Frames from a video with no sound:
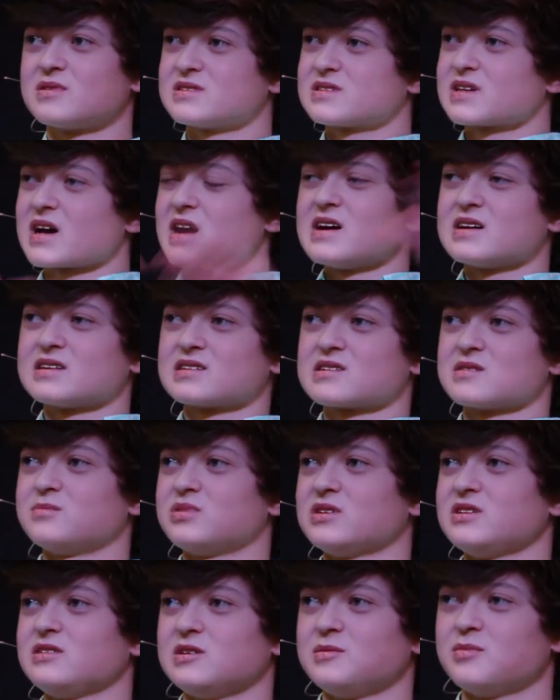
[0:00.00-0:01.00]
The sky is
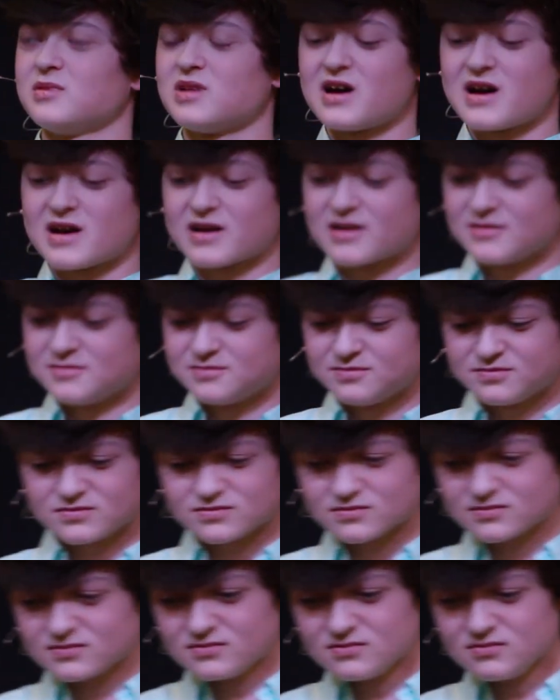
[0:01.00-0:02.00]
completely black.
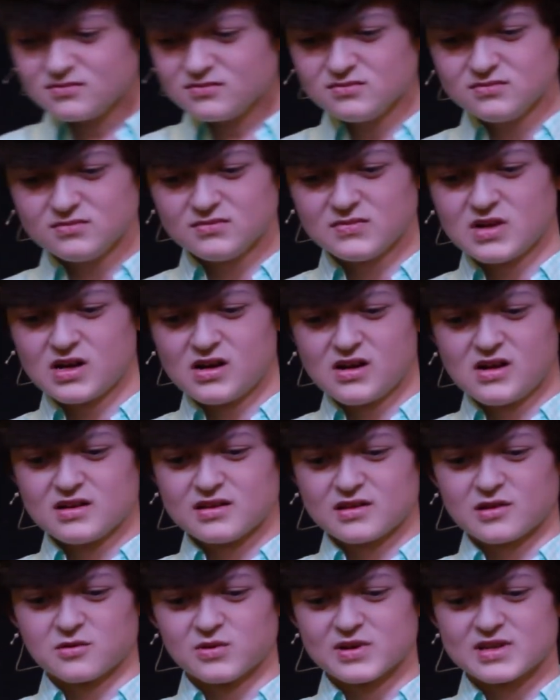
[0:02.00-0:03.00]

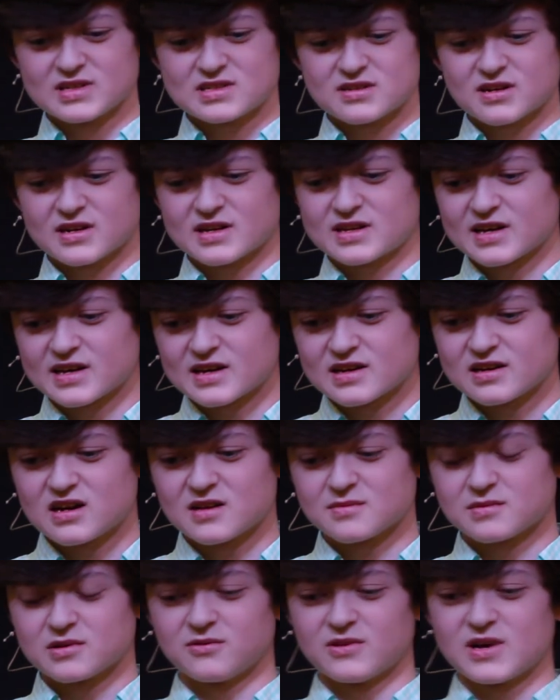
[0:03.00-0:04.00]
The wind started kicking
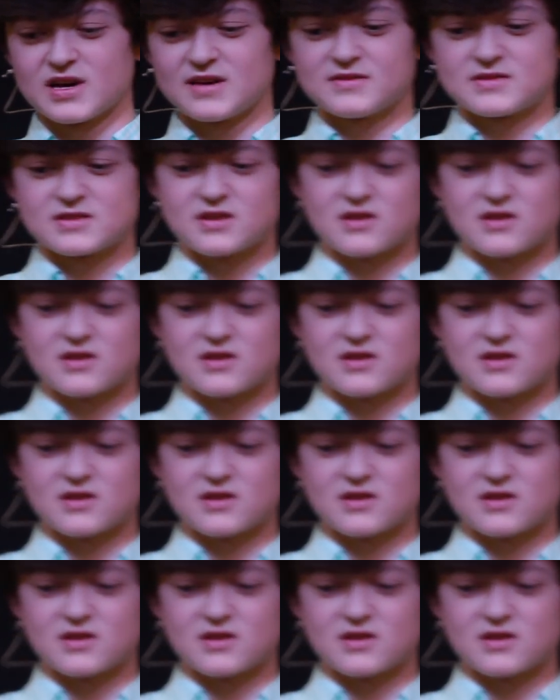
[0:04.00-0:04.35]
up. The waves